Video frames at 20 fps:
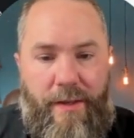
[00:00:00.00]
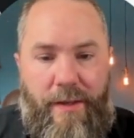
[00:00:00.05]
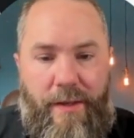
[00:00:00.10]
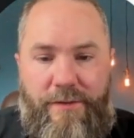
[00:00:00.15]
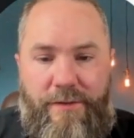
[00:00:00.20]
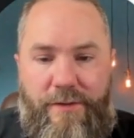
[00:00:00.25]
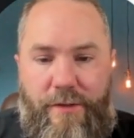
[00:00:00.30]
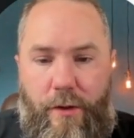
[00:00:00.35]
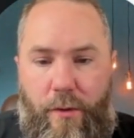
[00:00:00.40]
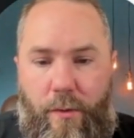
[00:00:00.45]

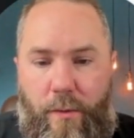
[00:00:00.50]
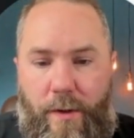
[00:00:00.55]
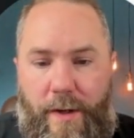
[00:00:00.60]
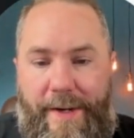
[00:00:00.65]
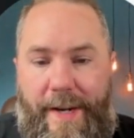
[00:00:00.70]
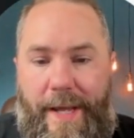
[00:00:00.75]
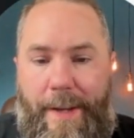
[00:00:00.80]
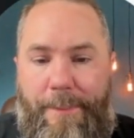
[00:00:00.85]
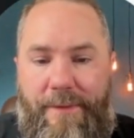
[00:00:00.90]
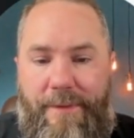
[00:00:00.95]
So
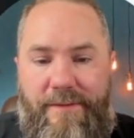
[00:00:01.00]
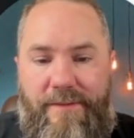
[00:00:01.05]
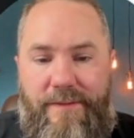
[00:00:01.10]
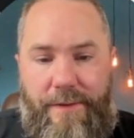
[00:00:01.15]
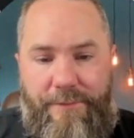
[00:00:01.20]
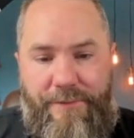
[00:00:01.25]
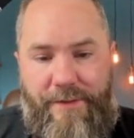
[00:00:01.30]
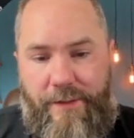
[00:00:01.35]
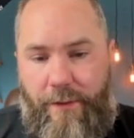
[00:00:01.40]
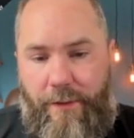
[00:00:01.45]
Annapolis
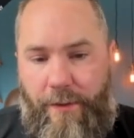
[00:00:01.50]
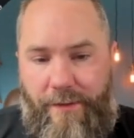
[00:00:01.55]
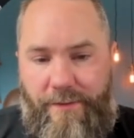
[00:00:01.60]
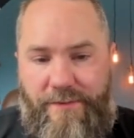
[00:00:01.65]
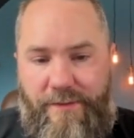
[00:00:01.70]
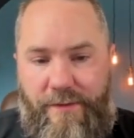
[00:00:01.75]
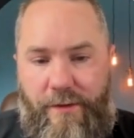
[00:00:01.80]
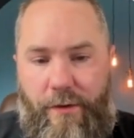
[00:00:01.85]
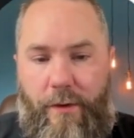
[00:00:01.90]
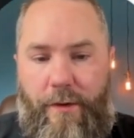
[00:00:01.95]
living
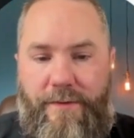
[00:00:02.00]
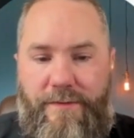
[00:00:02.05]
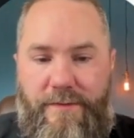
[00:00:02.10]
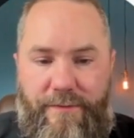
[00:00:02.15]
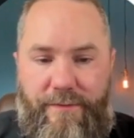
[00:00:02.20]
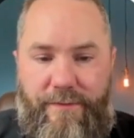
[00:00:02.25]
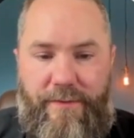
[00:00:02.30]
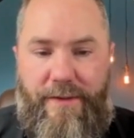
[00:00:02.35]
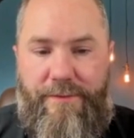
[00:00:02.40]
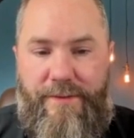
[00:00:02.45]
costs, cost
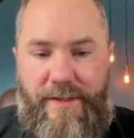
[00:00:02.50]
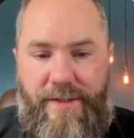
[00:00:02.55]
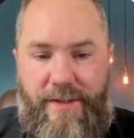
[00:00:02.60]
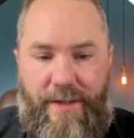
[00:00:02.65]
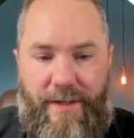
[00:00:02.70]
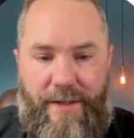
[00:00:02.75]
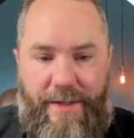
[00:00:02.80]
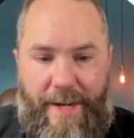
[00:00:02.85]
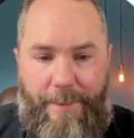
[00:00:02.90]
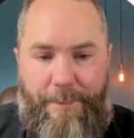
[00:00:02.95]
of living,
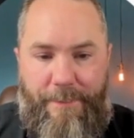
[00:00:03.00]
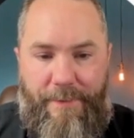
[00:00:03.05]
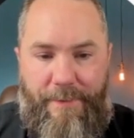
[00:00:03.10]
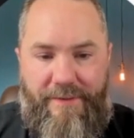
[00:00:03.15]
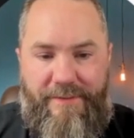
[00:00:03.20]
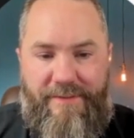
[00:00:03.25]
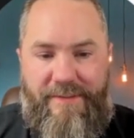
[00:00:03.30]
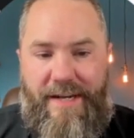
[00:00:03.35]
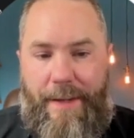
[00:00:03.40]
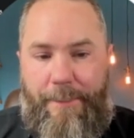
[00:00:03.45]

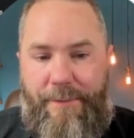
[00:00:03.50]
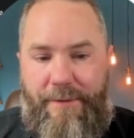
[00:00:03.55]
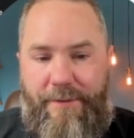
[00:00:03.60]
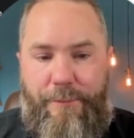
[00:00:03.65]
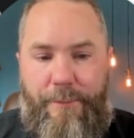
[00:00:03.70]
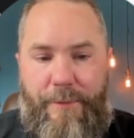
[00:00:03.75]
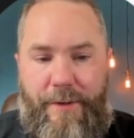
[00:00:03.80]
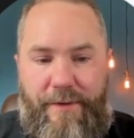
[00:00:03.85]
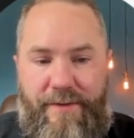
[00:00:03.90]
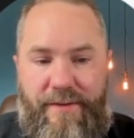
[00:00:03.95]
Annapolis,
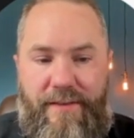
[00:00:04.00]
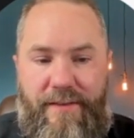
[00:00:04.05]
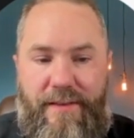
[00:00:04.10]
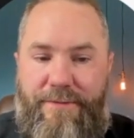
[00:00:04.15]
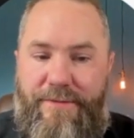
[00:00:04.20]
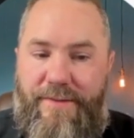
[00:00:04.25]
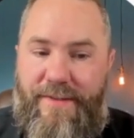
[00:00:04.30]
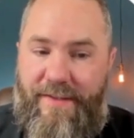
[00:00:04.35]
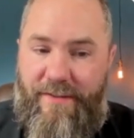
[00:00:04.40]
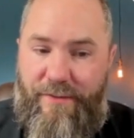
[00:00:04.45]
Maryland
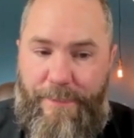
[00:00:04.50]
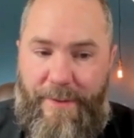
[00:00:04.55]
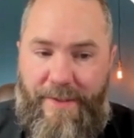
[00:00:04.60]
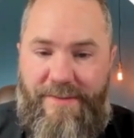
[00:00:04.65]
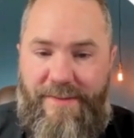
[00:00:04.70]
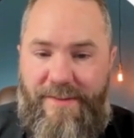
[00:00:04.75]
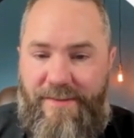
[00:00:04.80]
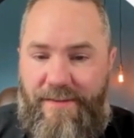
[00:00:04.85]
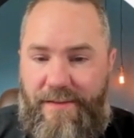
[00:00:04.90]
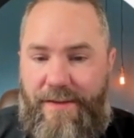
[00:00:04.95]
living
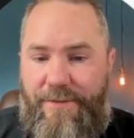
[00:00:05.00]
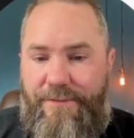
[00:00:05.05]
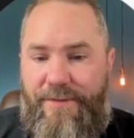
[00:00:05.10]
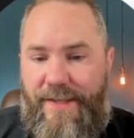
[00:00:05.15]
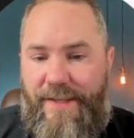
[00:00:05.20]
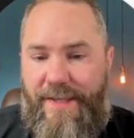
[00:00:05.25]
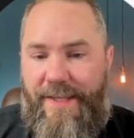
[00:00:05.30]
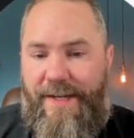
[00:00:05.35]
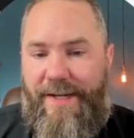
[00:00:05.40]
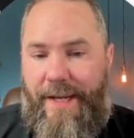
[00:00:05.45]
expenses,
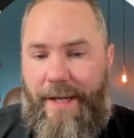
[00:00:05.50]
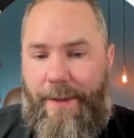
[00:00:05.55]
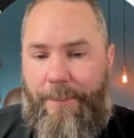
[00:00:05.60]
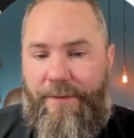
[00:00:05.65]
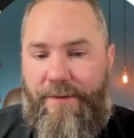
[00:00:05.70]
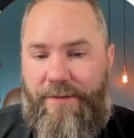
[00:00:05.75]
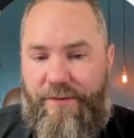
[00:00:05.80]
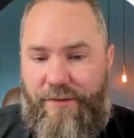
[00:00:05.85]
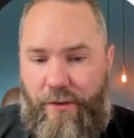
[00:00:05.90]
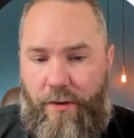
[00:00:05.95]
living in
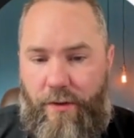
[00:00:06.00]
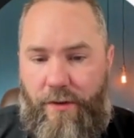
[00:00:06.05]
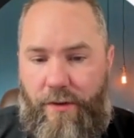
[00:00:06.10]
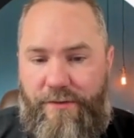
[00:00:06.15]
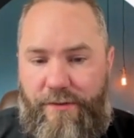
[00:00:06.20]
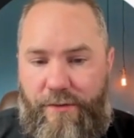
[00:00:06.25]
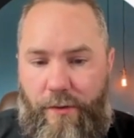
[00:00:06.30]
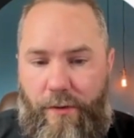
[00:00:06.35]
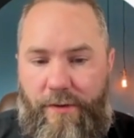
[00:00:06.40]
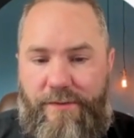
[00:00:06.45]
Annapolis
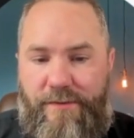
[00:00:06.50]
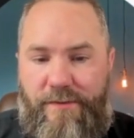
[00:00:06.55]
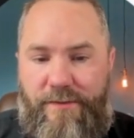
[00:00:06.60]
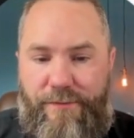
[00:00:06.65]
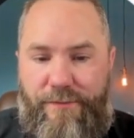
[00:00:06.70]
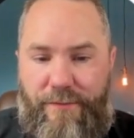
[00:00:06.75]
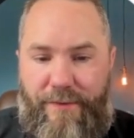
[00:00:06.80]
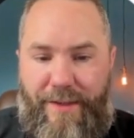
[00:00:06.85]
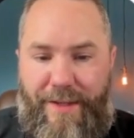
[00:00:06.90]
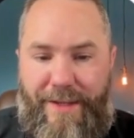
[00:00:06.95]
cost of
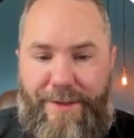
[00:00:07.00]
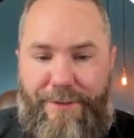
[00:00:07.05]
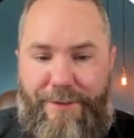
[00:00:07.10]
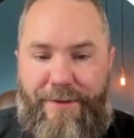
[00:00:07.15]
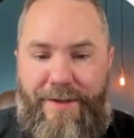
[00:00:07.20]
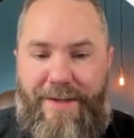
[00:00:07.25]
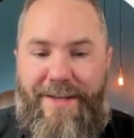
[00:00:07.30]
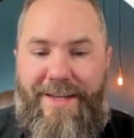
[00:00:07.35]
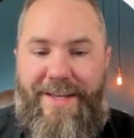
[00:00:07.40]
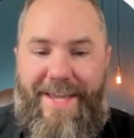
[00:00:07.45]
life
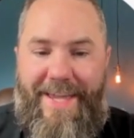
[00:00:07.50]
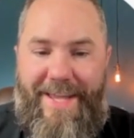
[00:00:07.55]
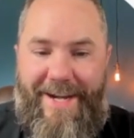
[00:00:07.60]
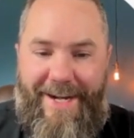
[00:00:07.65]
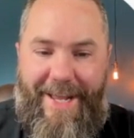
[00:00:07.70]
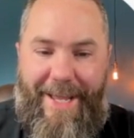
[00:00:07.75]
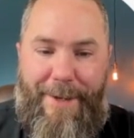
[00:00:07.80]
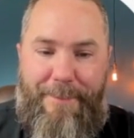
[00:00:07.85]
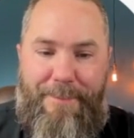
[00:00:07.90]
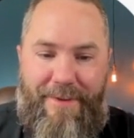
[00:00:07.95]
in
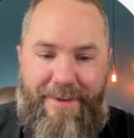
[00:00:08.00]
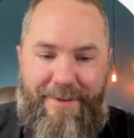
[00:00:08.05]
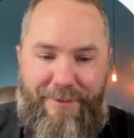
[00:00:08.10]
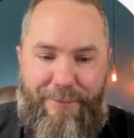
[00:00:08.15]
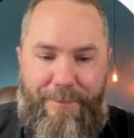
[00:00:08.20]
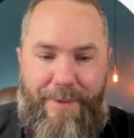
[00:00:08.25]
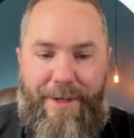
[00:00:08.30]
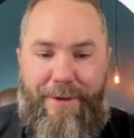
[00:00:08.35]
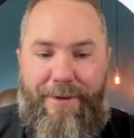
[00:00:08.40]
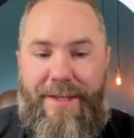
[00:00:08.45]
Annapolis,
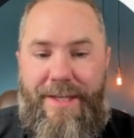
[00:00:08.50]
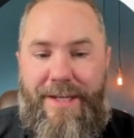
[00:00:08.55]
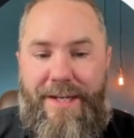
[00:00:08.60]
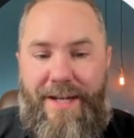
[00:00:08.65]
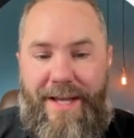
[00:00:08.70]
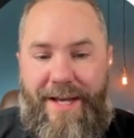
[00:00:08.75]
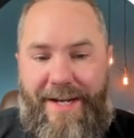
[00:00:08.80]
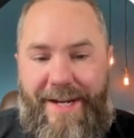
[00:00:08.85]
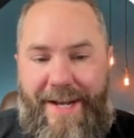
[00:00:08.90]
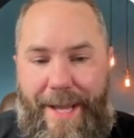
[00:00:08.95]
Maryland
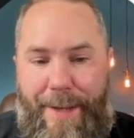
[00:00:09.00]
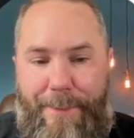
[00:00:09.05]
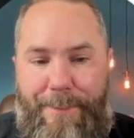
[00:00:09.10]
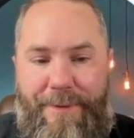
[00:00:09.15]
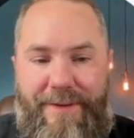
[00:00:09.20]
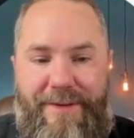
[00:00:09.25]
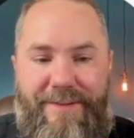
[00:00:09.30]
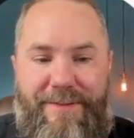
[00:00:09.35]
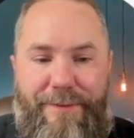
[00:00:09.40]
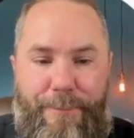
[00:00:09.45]

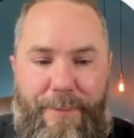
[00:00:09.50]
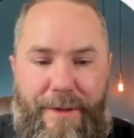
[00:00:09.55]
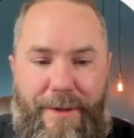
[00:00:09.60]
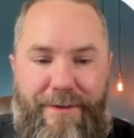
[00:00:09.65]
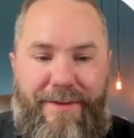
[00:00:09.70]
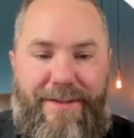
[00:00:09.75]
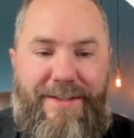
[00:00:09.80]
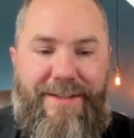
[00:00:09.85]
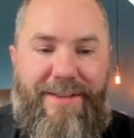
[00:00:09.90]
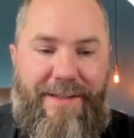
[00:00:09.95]

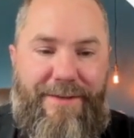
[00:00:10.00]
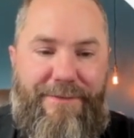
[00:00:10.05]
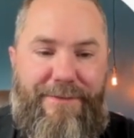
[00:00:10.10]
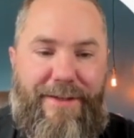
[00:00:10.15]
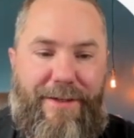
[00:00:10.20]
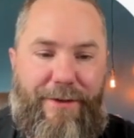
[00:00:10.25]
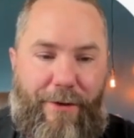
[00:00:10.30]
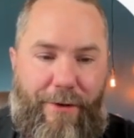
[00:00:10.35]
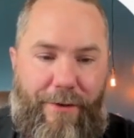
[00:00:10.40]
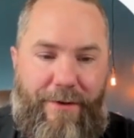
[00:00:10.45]

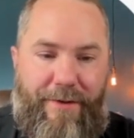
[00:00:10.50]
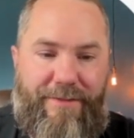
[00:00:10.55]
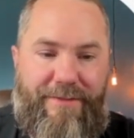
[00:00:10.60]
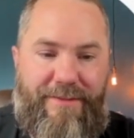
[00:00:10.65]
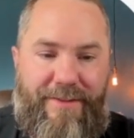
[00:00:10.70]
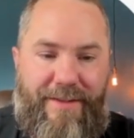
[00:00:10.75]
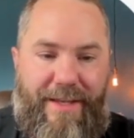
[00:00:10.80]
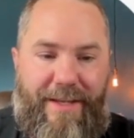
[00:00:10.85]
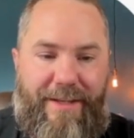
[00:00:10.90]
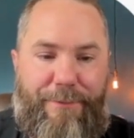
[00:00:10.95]
living
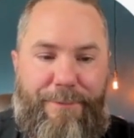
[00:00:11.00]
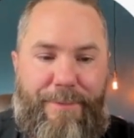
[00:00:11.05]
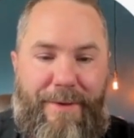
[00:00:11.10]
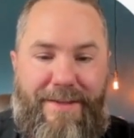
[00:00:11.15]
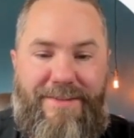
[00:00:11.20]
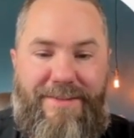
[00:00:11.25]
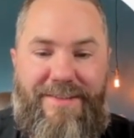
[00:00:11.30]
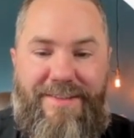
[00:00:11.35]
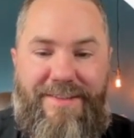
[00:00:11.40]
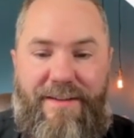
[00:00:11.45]
costs,
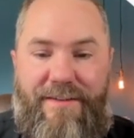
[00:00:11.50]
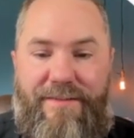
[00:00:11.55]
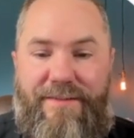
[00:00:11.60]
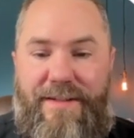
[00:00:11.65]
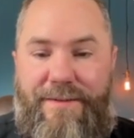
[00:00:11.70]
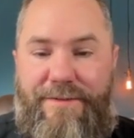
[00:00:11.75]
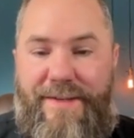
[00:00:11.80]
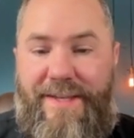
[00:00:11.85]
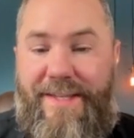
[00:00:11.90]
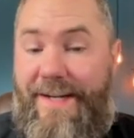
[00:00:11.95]
expenses of
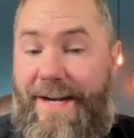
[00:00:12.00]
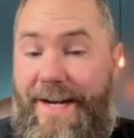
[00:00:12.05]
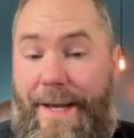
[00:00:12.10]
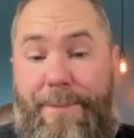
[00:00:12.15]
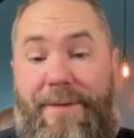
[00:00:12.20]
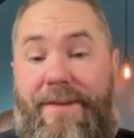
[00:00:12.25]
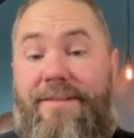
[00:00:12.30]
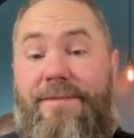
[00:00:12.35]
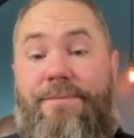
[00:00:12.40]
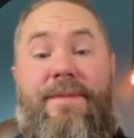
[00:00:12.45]
living in
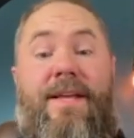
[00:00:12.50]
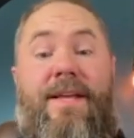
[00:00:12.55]
Annapolis.